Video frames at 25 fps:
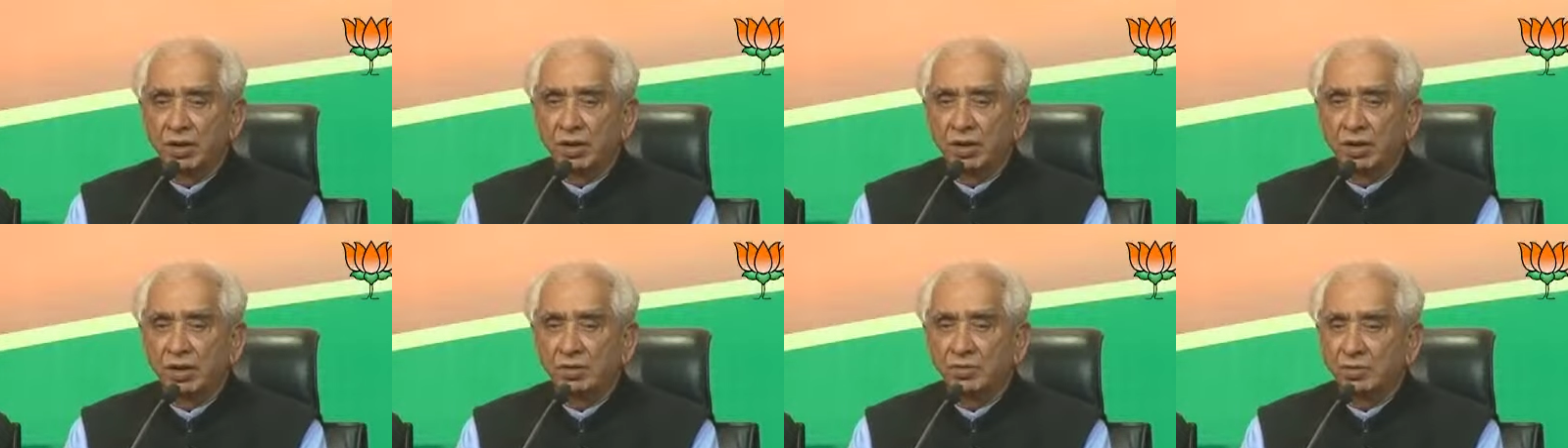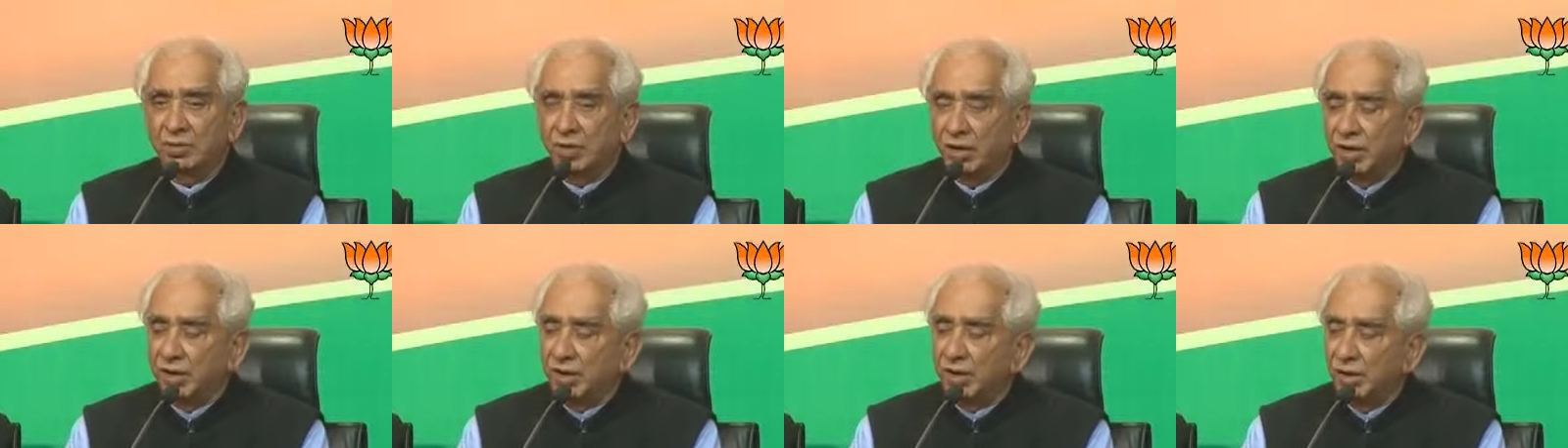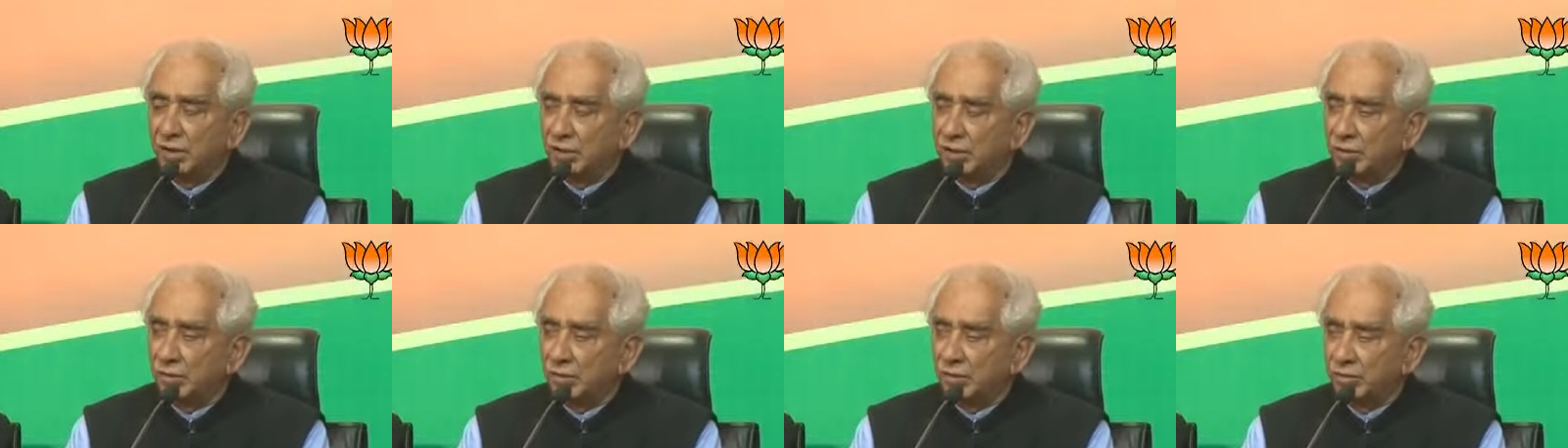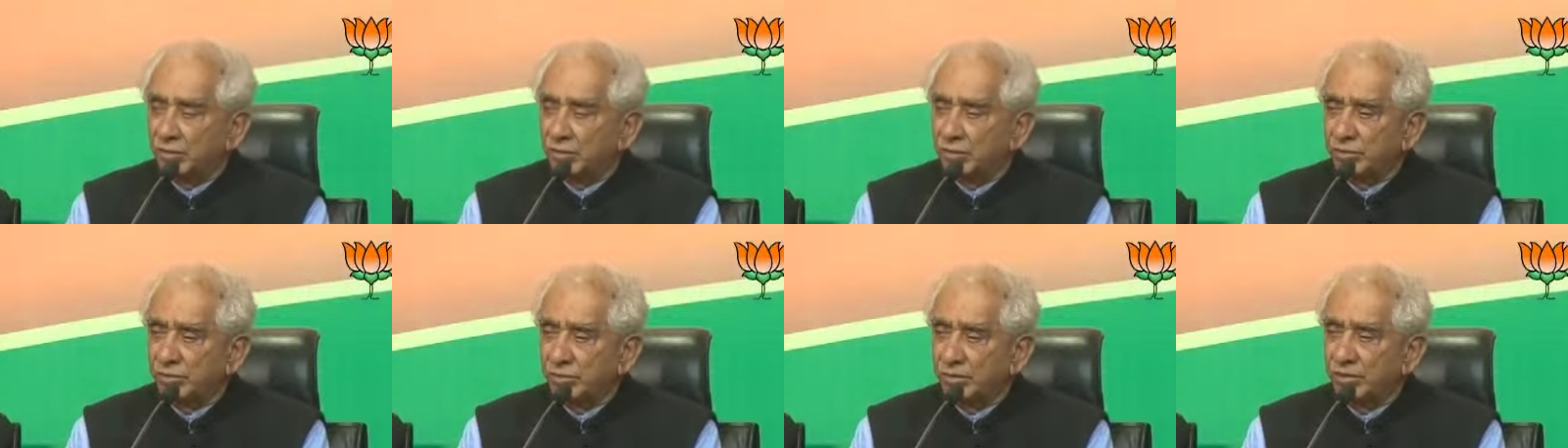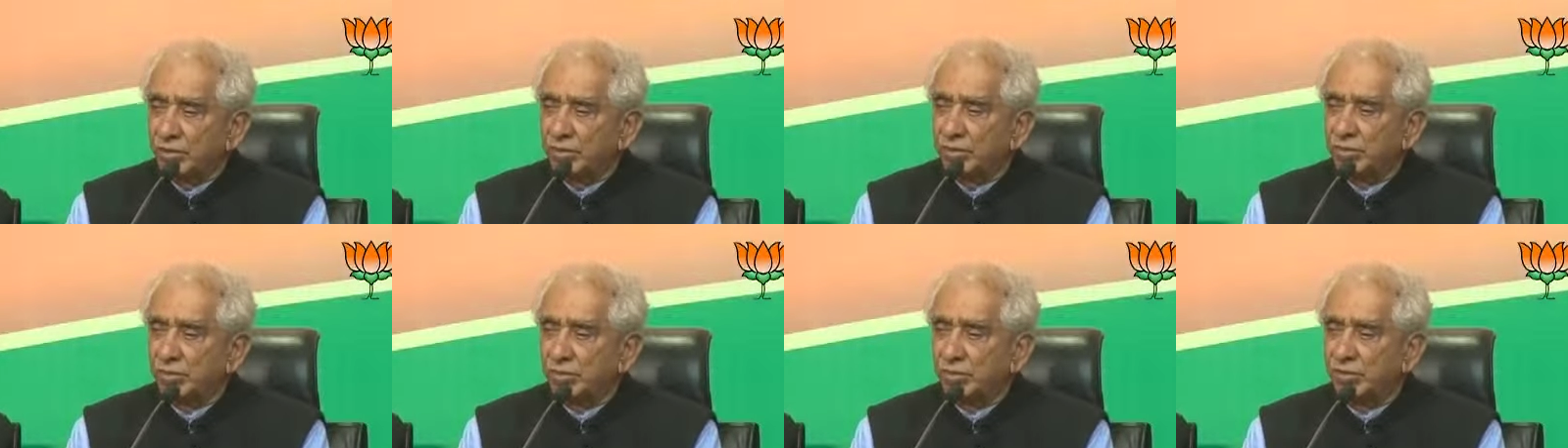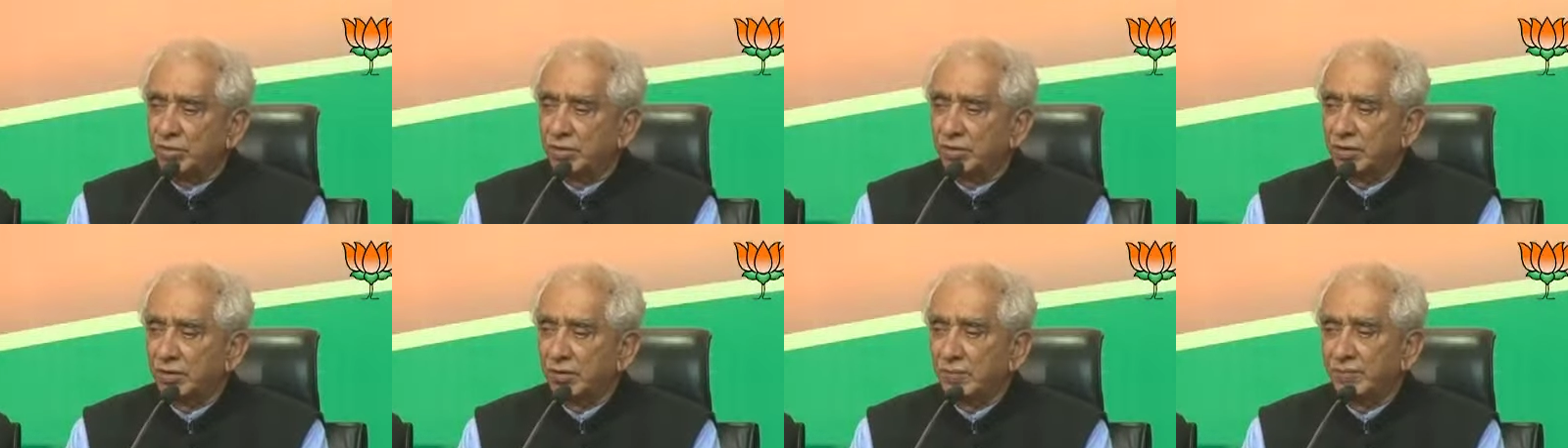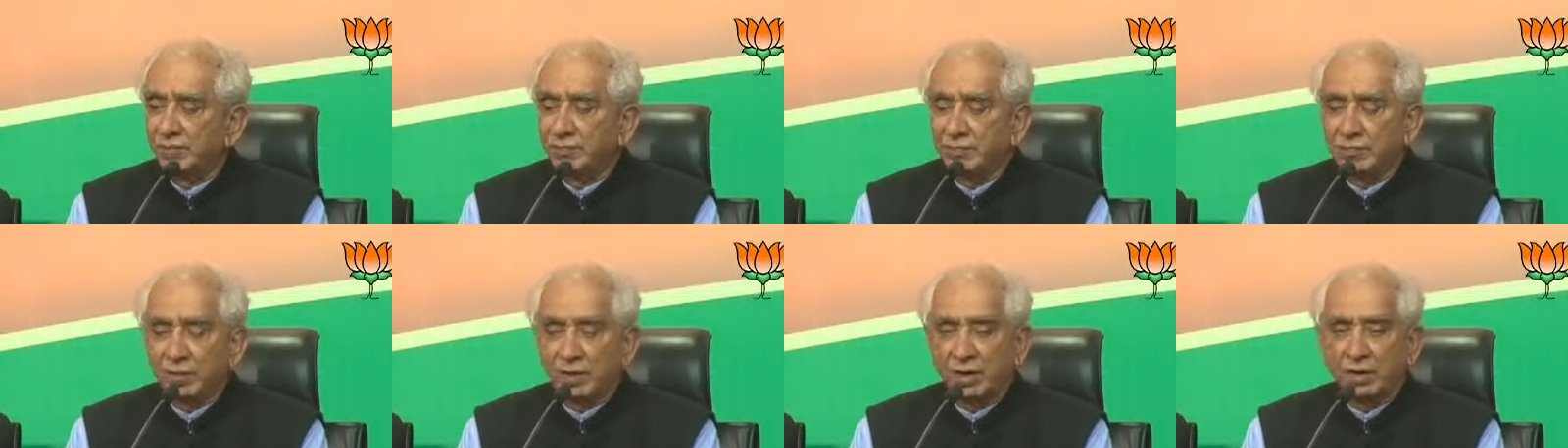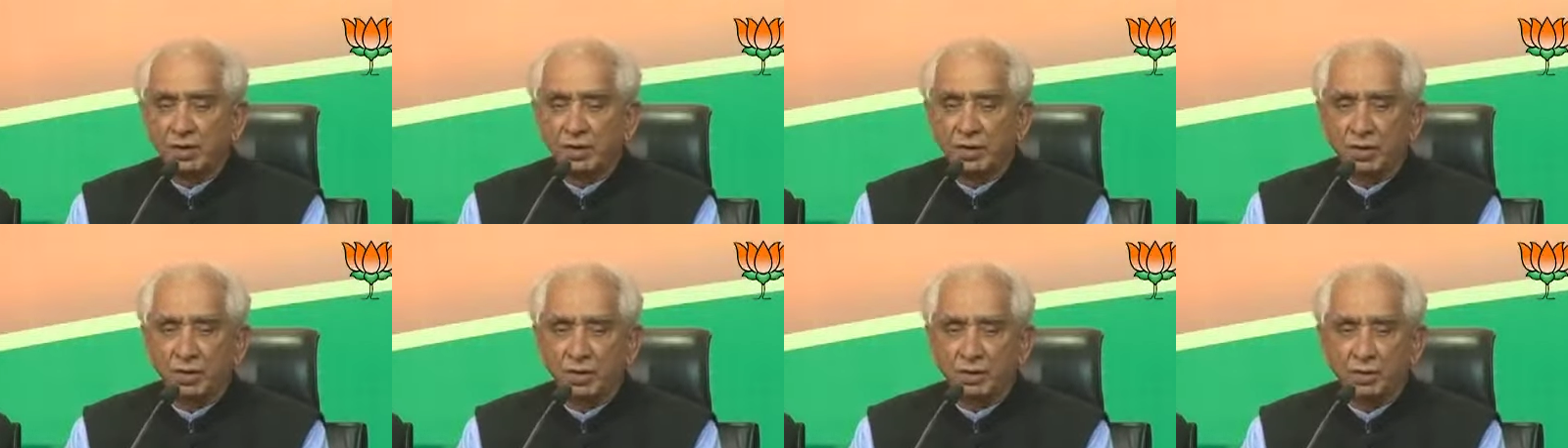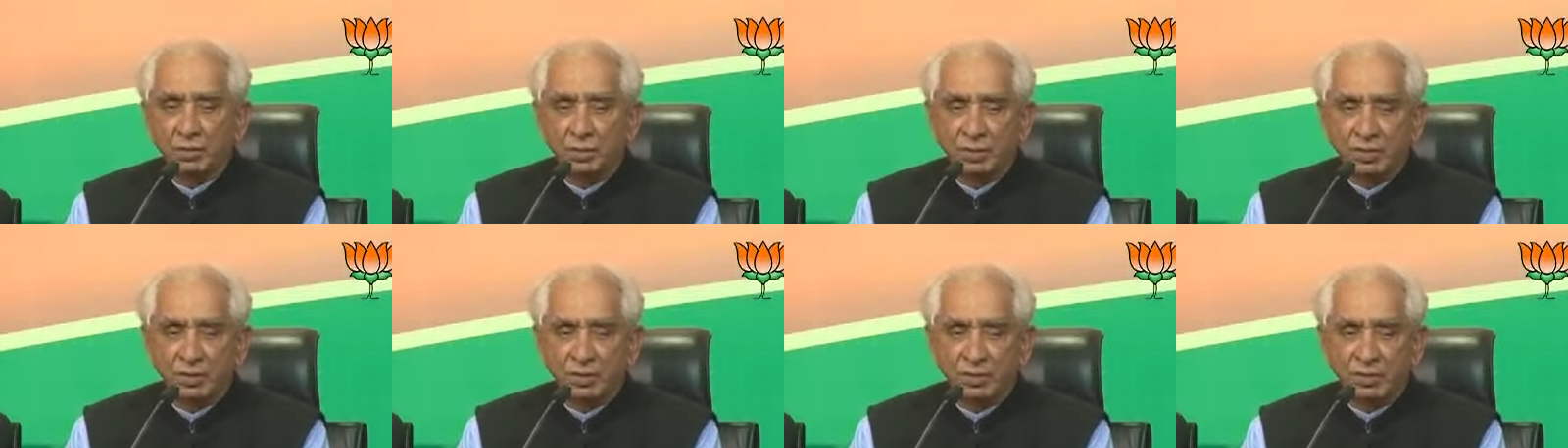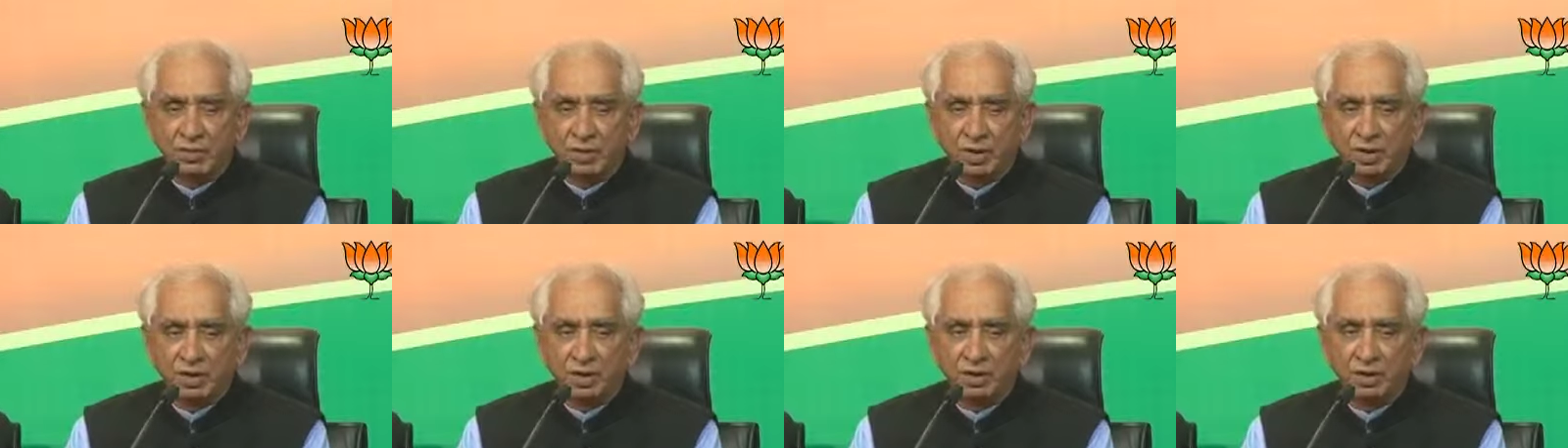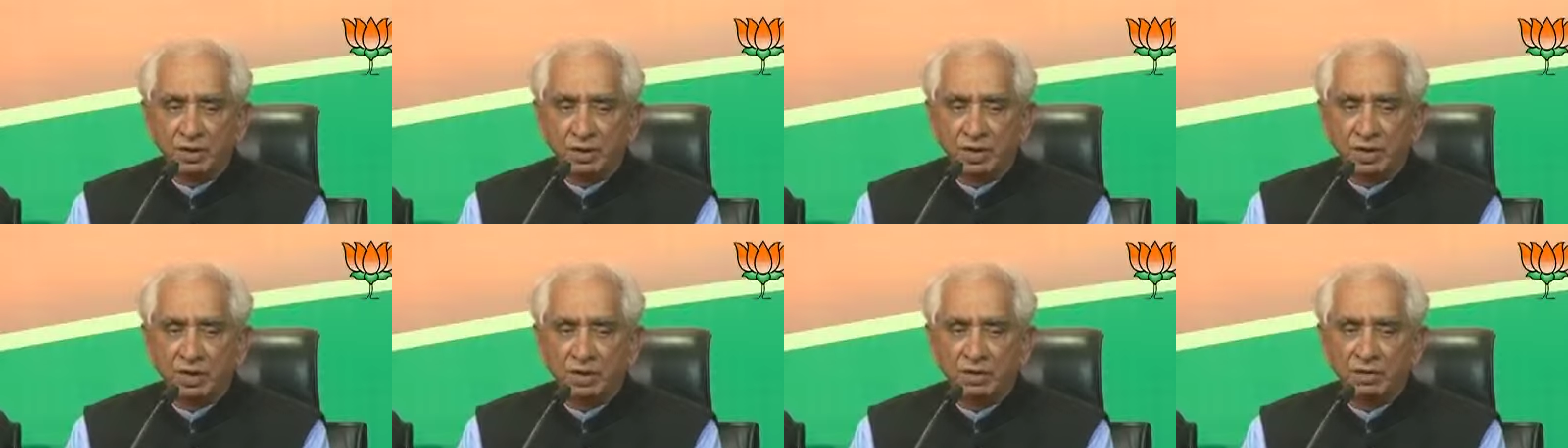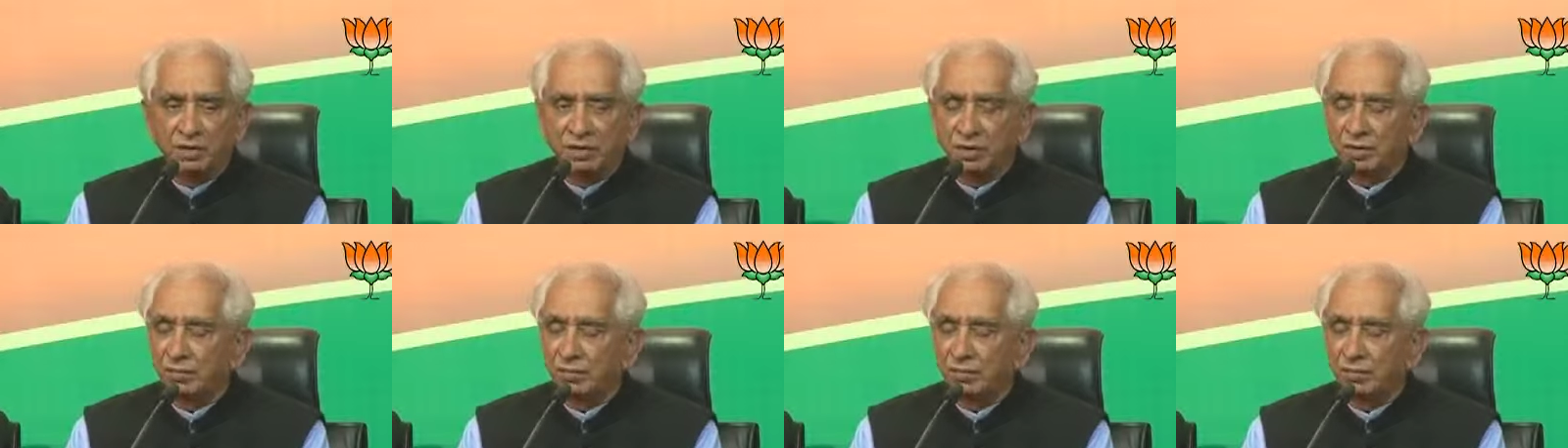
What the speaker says: And China in those years had not been recognized.